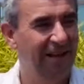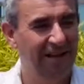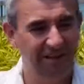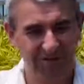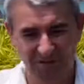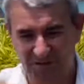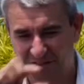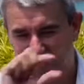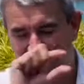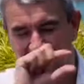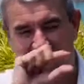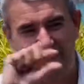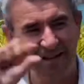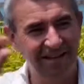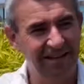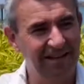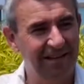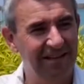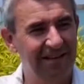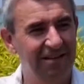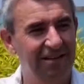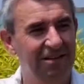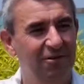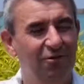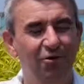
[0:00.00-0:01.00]
That's the
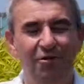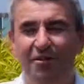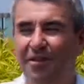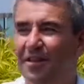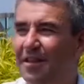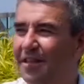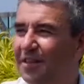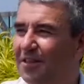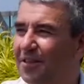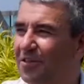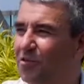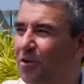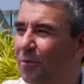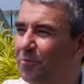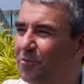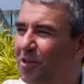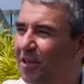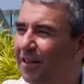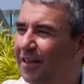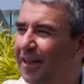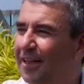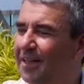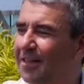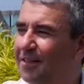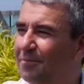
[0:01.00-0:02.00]
tagline on the
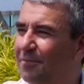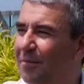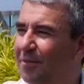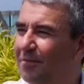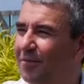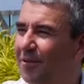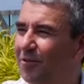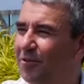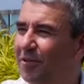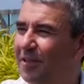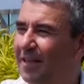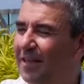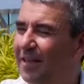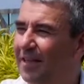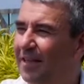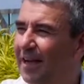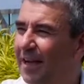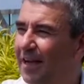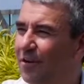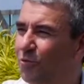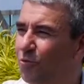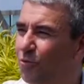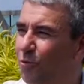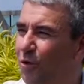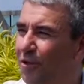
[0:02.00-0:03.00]
subject line on the.
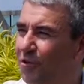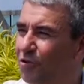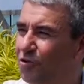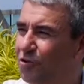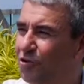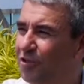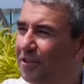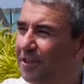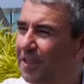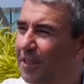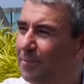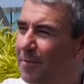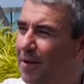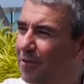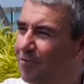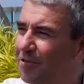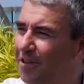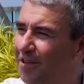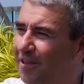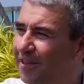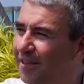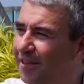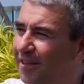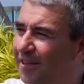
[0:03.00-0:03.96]
And where should they email you?